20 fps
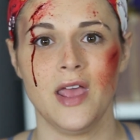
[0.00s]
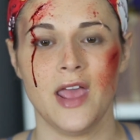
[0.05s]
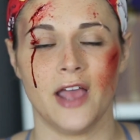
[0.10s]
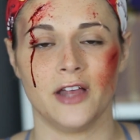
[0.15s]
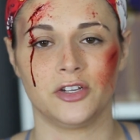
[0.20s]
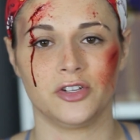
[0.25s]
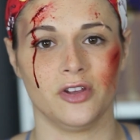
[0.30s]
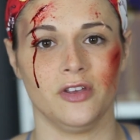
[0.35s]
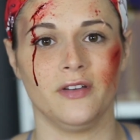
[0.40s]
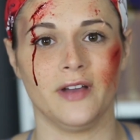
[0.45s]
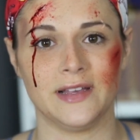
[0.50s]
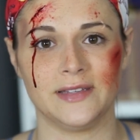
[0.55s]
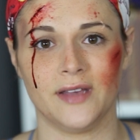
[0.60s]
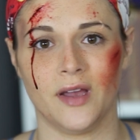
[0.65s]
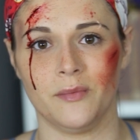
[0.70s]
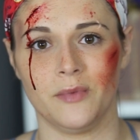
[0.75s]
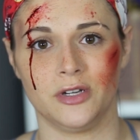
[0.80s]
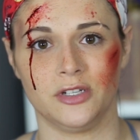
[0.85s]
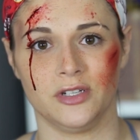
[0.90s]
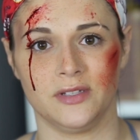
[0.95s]
and show you guys
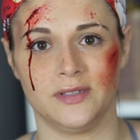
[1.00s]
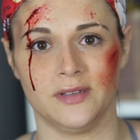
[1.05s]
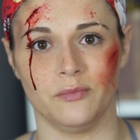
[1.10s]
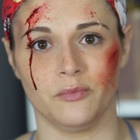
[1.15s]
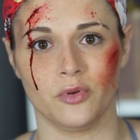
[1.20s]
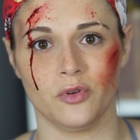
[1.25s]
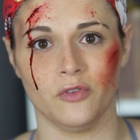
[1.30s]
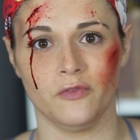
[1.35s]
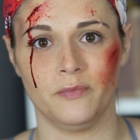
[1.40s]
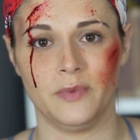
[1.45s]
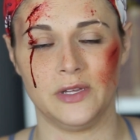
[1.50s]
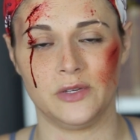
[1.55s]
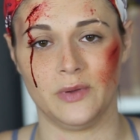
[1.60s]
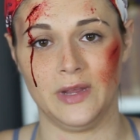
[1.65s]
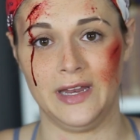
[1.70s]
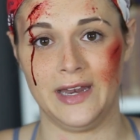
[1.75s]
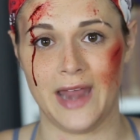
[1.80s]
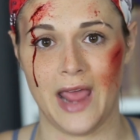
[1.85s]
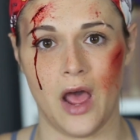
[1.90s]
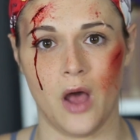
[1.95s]
how much it's improved
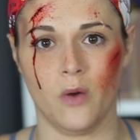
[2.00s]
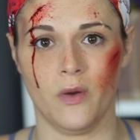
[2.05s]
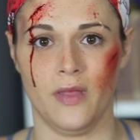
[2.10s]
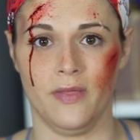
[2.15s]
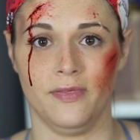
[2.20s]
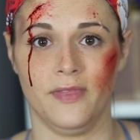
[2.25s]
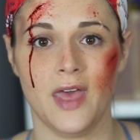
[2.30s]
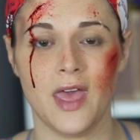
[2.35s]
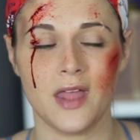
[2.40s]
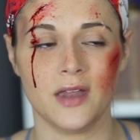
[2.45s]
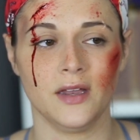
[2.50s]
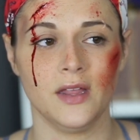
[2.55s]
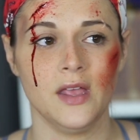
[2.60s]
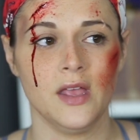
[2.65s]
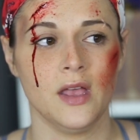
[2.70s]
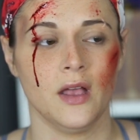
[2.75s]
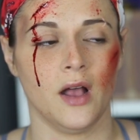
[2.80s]
between now and then,